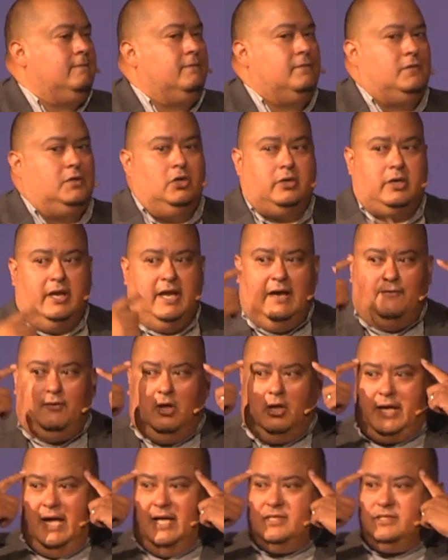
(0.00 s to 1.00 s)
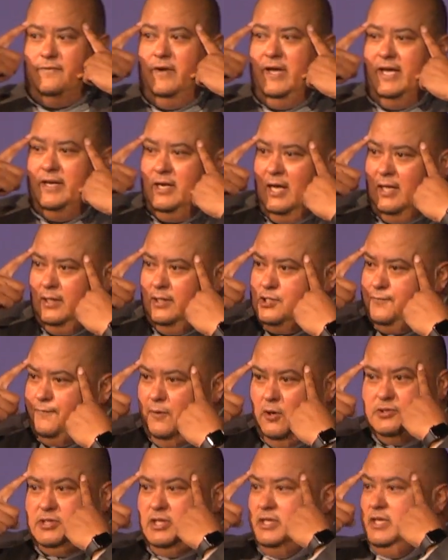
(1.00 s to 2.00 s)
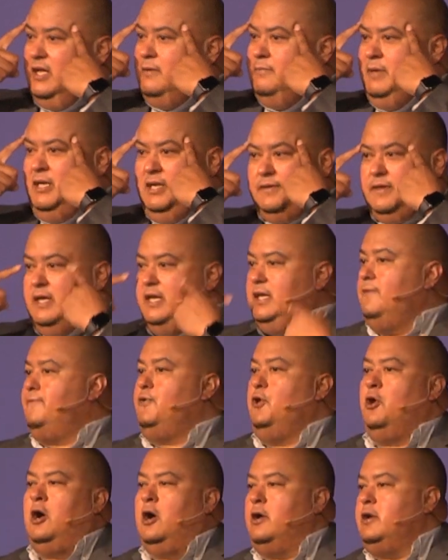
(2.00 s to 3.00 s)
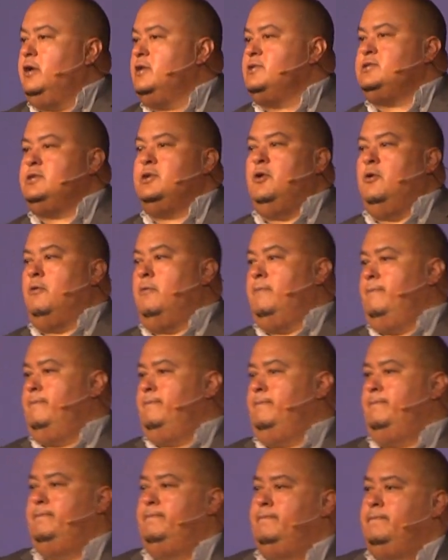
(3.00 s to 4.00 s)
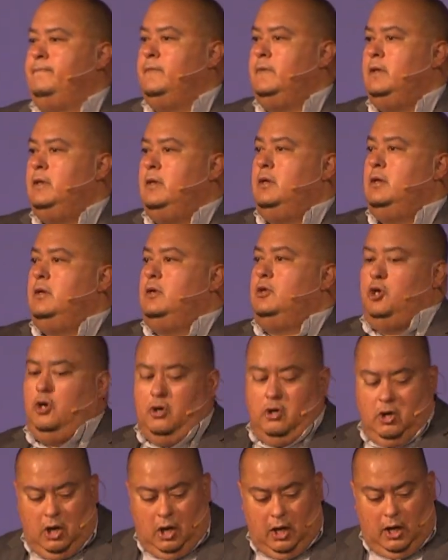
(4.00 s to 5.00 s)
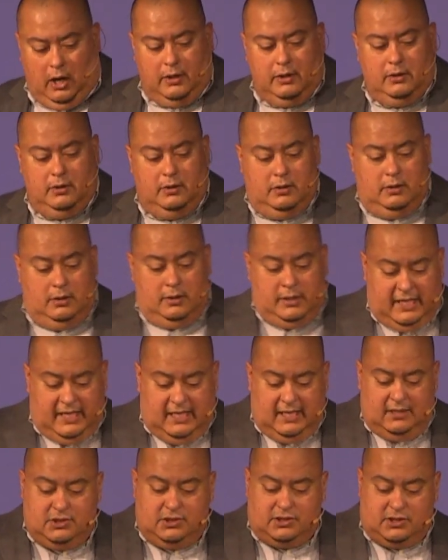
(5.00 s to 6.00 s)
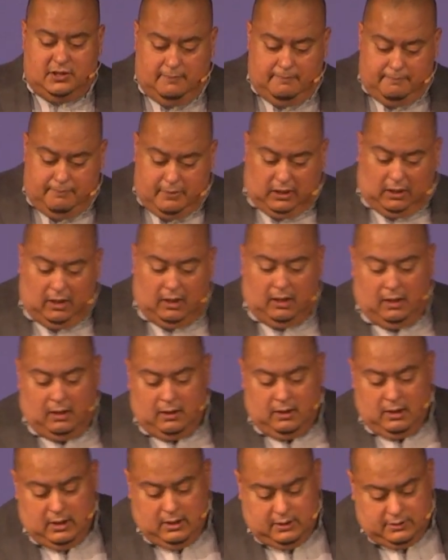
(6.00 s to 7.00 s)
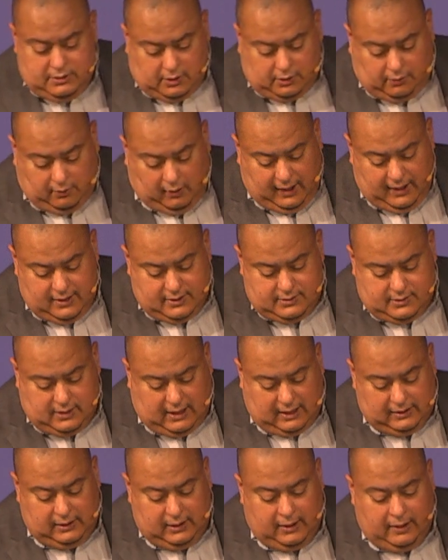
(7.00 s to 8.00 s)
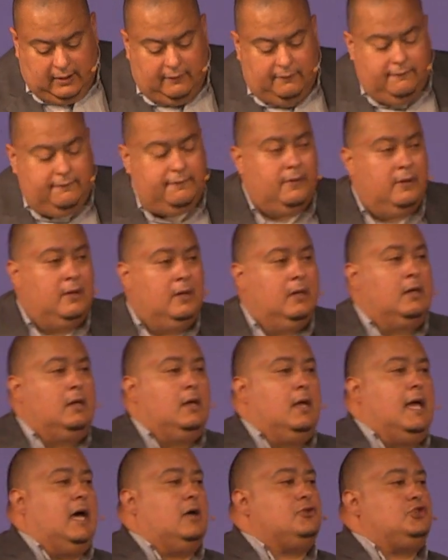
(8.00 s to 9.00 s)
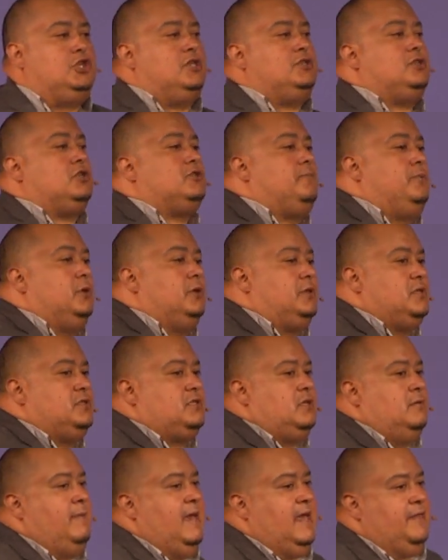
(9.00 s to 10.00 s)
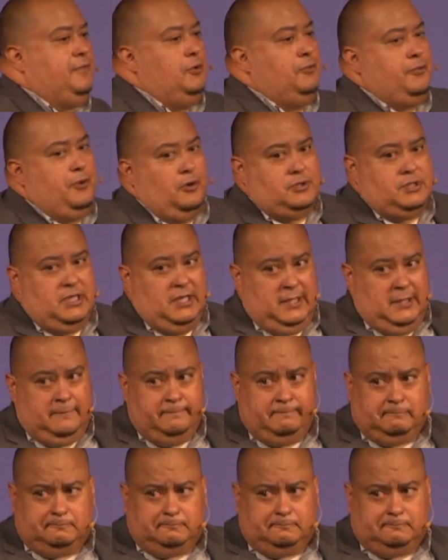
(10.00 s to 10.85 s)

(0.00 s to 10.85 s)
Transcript: You can have all kinds of head knowledge, folks. It doesn't mean a thing if your heart doesn't know him. Your heart needs to belong to Christ. I love how Jesus put this in Matthew 13.